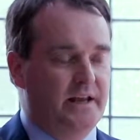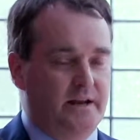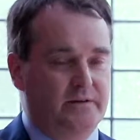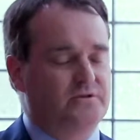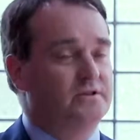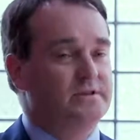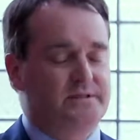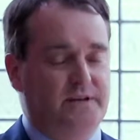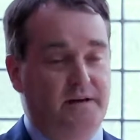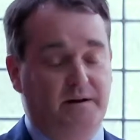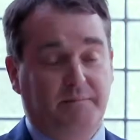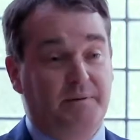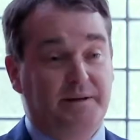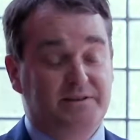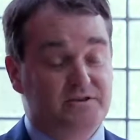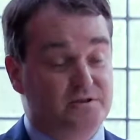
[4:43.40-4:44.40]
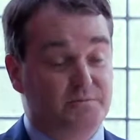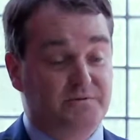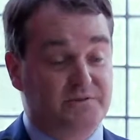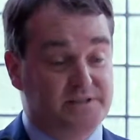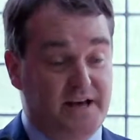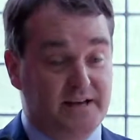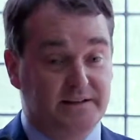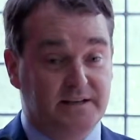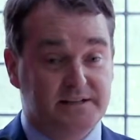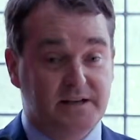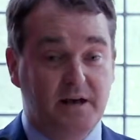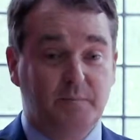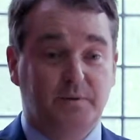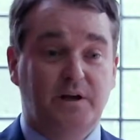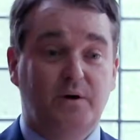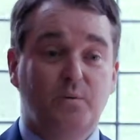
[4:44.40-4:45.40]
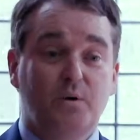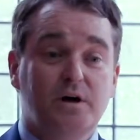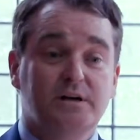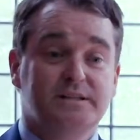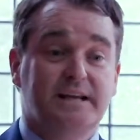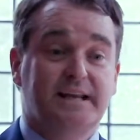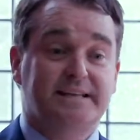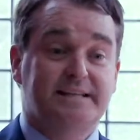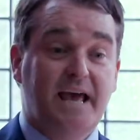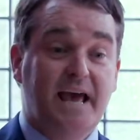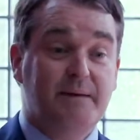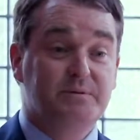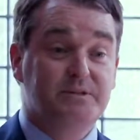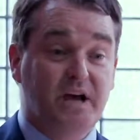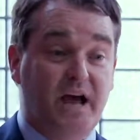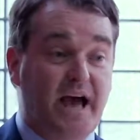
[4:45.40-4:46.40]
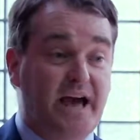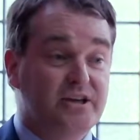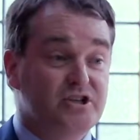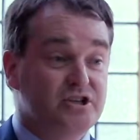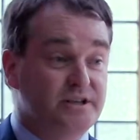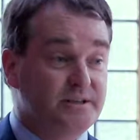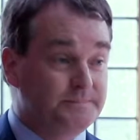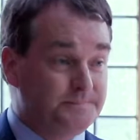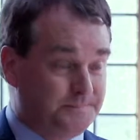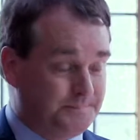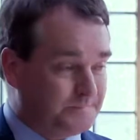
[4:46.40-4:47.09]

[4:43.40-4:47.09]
shouldn't say, I'll probably get in trouble for saying this, but that was an attempt to actually